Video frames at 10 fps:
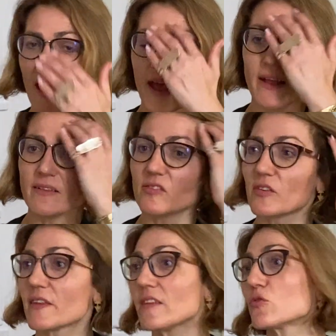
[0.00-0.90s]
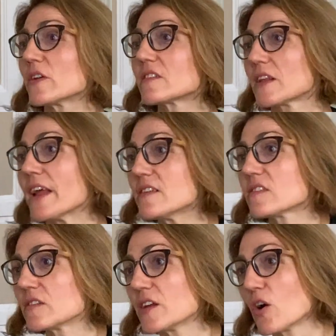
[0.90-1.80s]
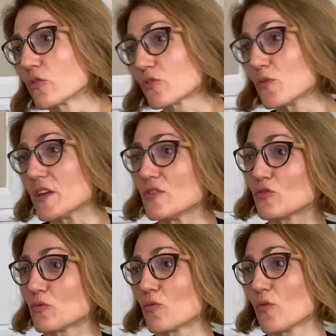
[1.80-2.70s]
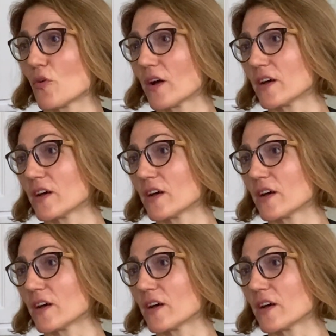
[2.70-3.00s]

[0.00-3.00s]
and that translates also into,